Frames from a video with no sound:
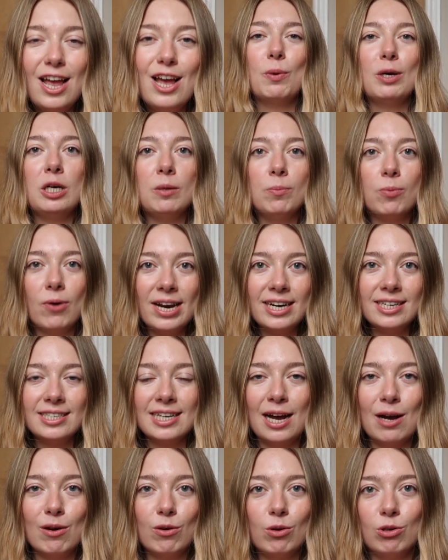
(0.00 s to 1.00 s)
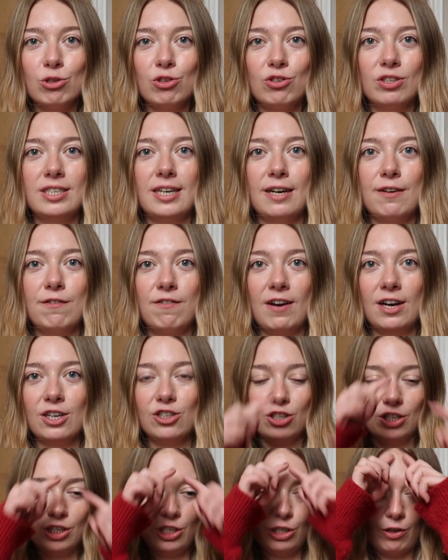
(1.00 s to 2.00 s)
When you break down countryside
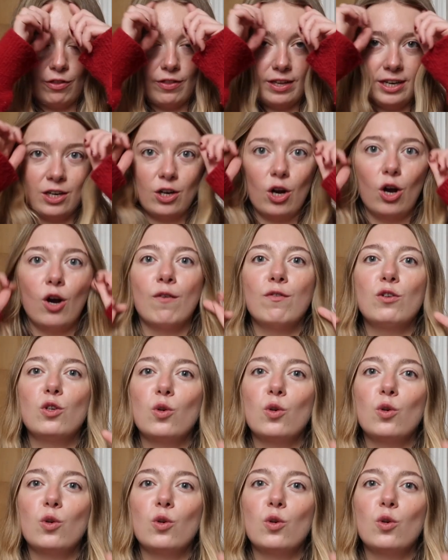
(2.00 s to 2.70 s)
fashion, you think of